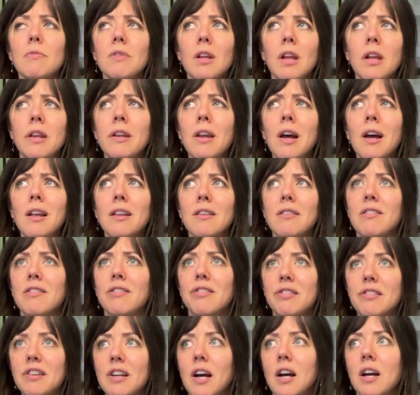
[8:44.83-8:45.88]
not
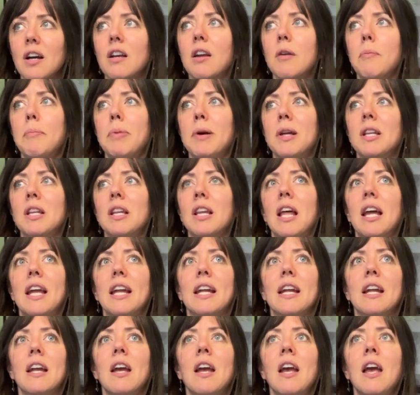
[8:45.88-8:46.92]
stuck, but
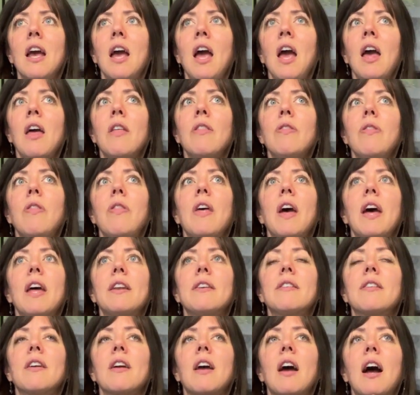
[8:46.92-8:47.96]
like
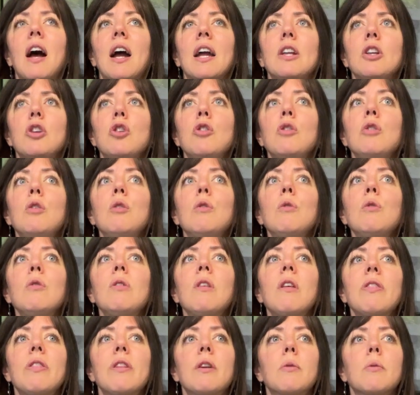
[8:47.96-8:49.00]
that I knew
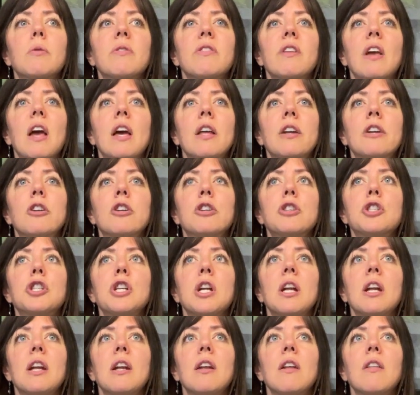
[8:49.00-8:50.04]
that there was
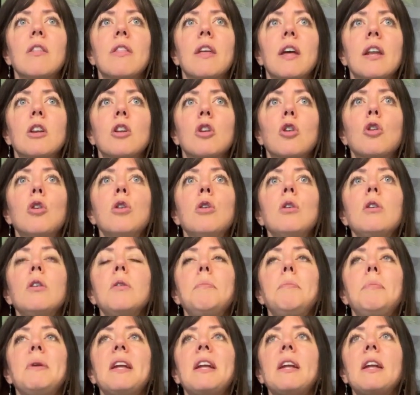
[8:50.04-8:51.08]
energy that
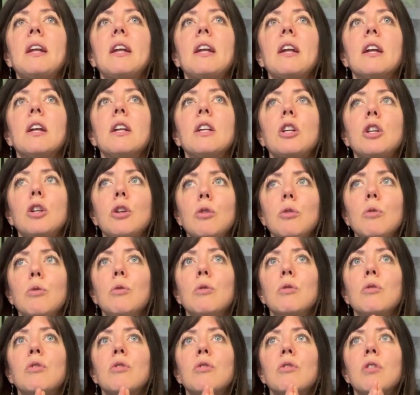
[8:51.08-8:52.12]
could be
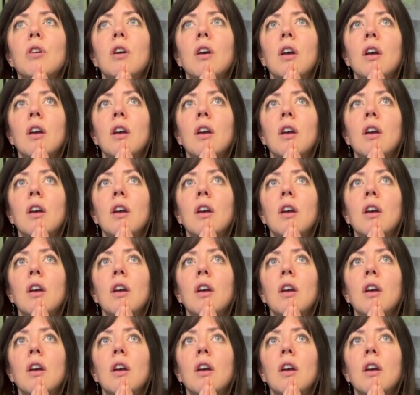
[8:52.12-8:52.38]
used